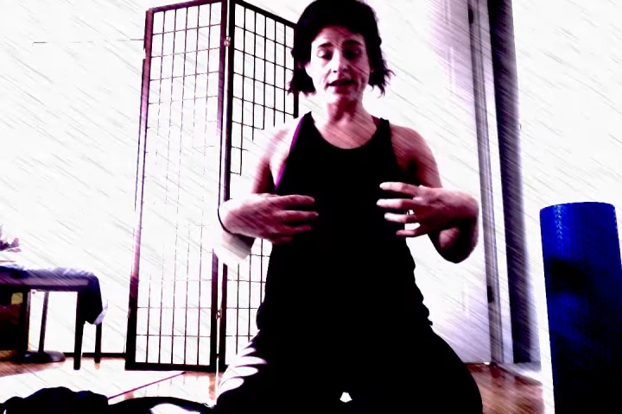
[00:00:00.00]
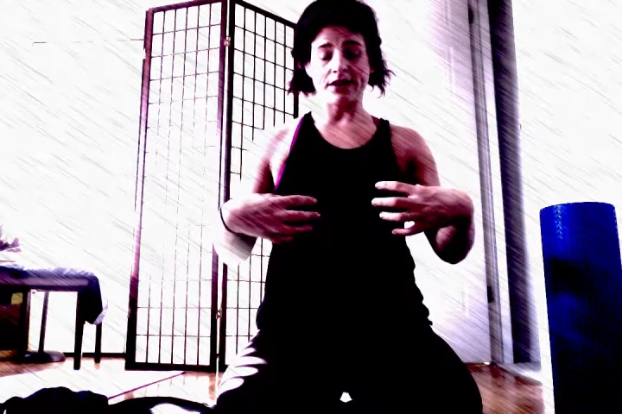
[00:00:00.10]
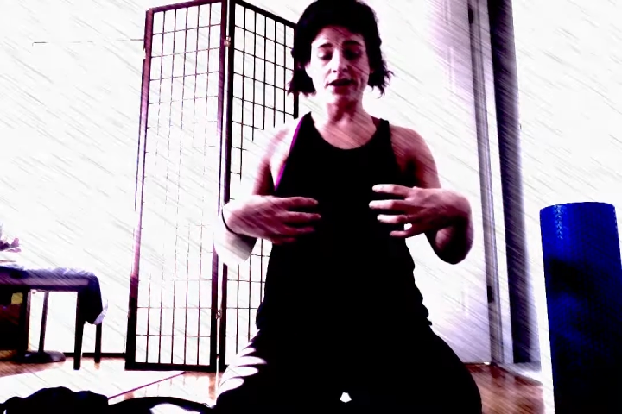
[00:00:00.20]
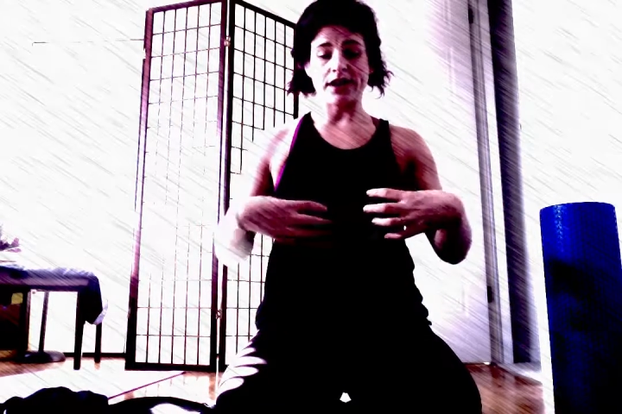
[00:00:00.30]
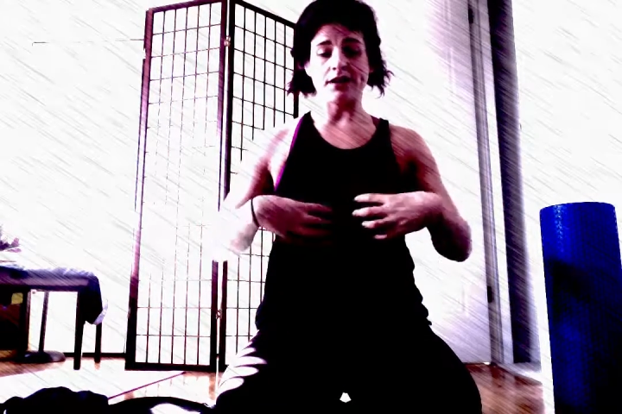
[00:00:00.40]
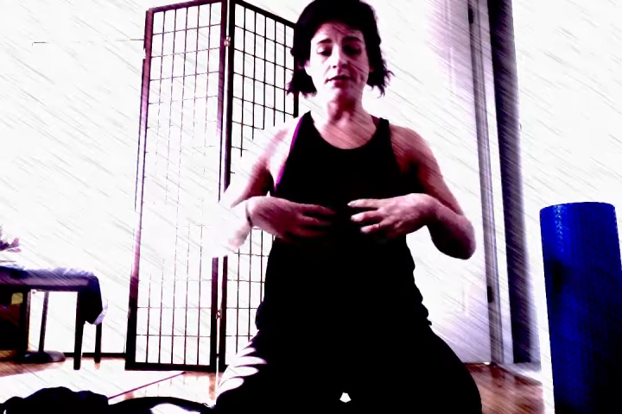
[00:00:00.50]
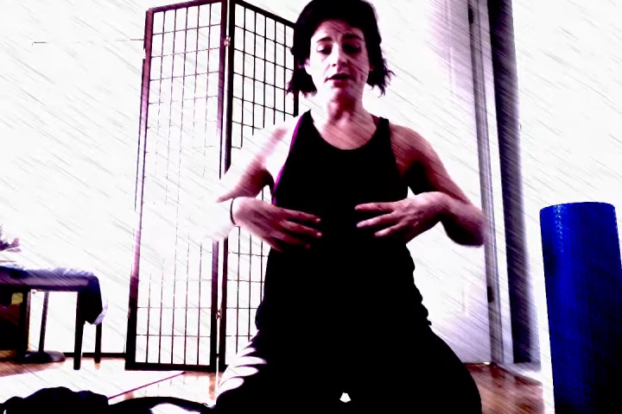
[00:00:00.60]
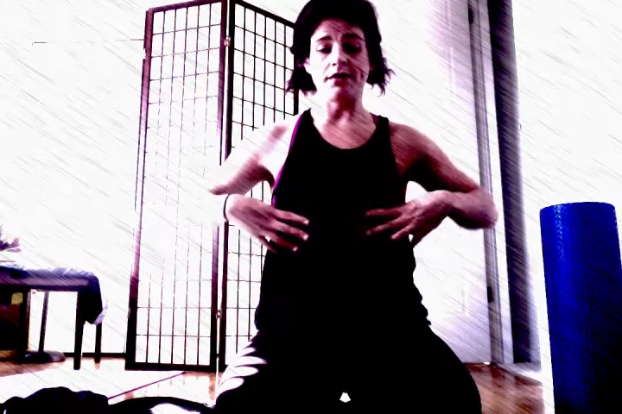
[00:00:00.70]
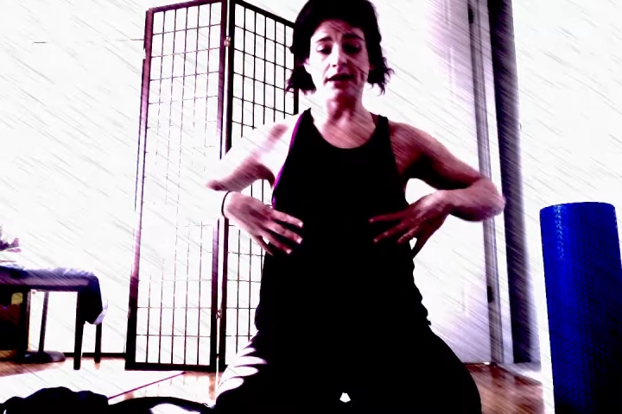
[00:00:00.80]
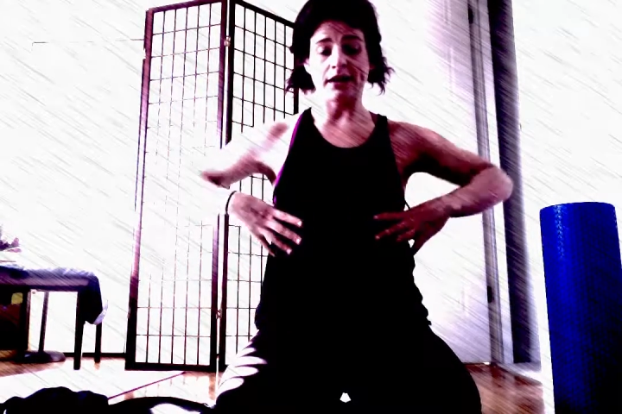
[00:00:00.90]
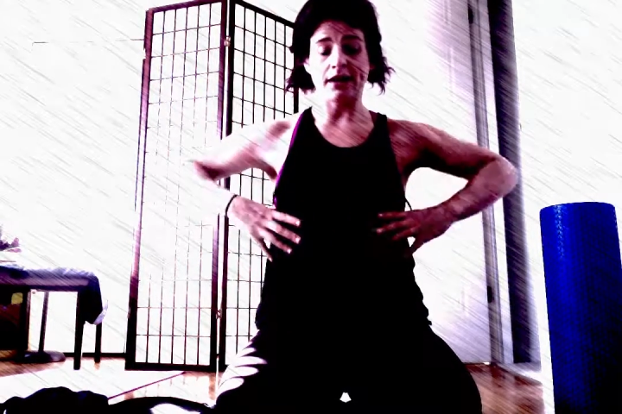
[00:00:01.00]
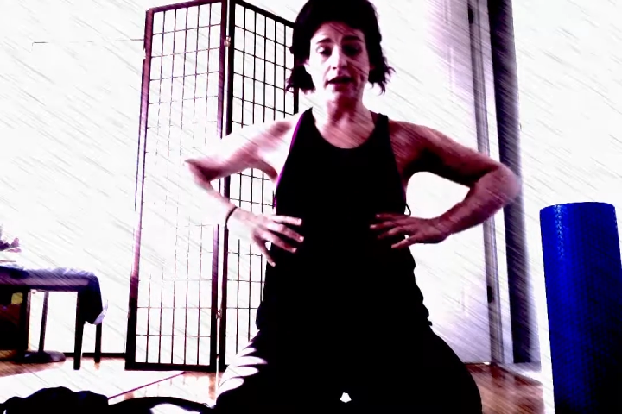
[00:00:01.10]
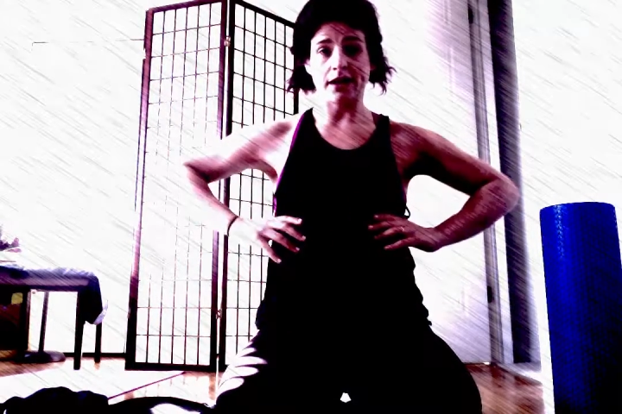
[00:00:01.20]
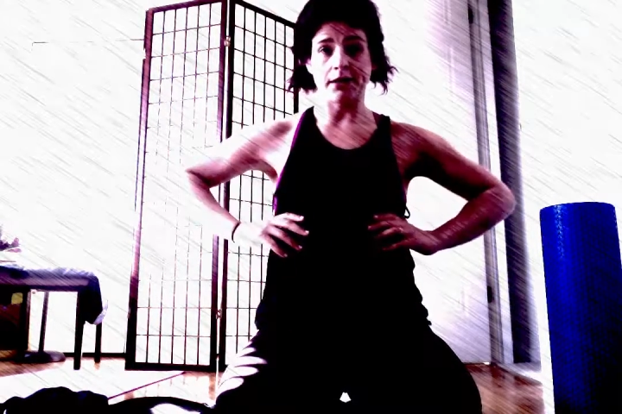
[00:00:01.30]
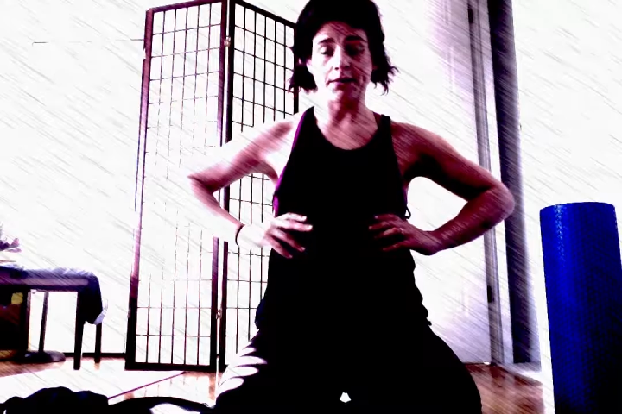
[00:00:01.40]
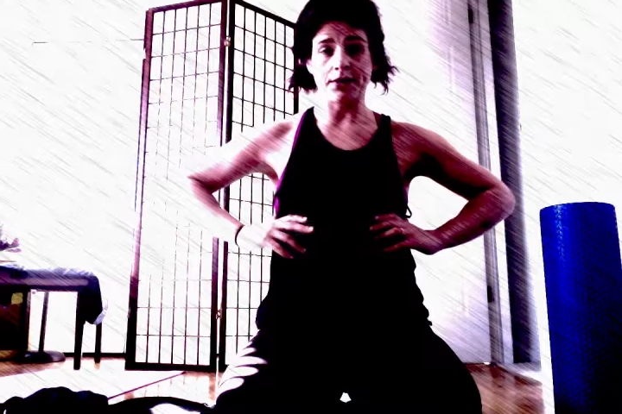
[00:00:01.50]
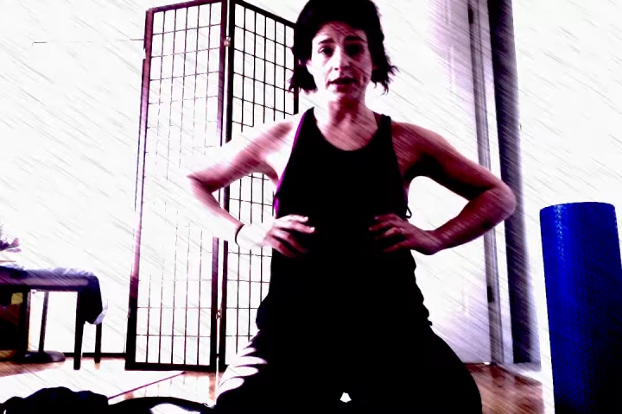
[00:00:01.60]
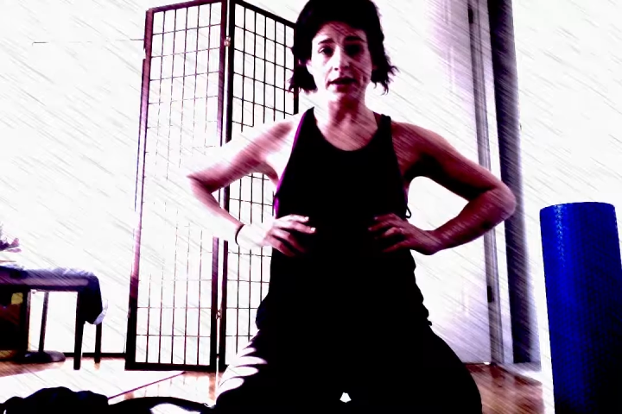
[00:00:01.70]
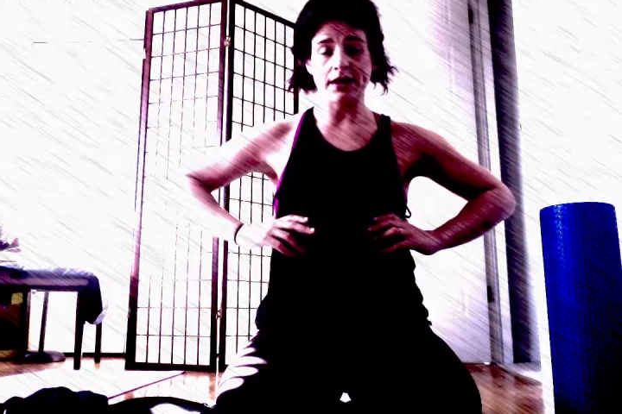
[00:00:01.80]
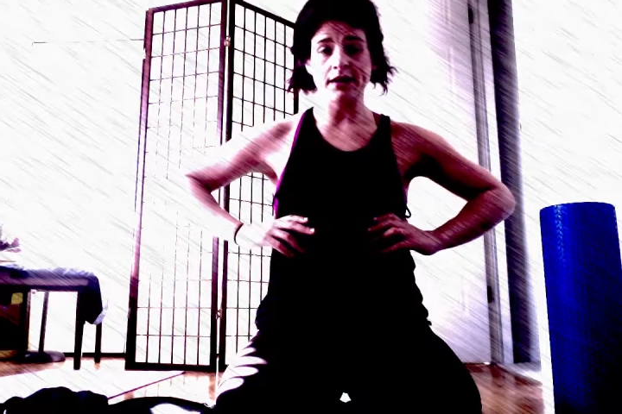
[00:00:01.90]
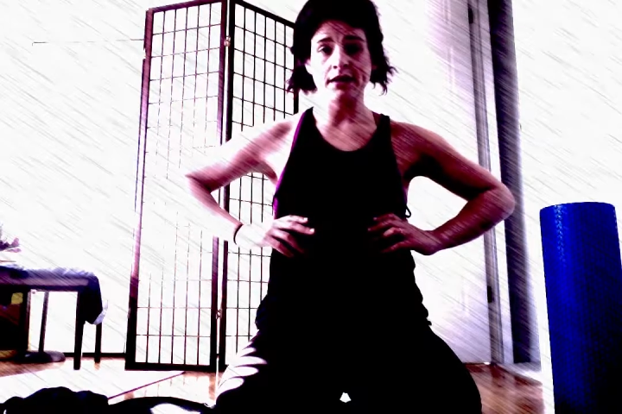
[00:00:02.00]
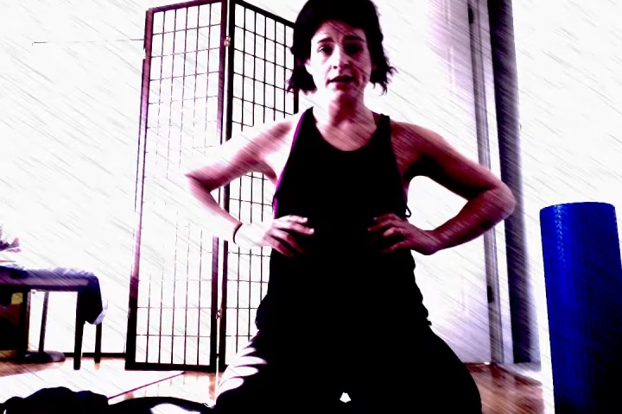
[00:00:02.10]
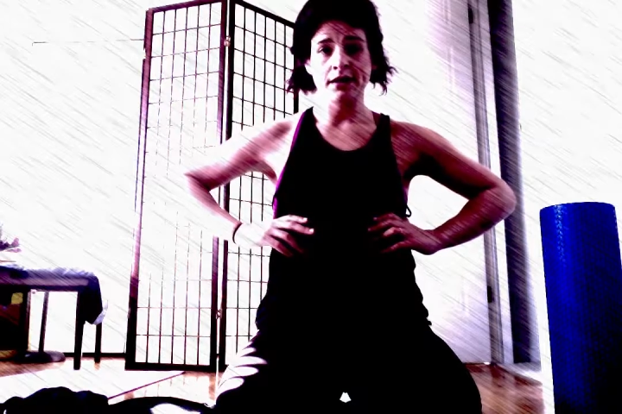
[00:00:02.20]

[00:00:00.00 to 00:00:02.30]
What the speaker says: and the chest moving. Thinking about breathing,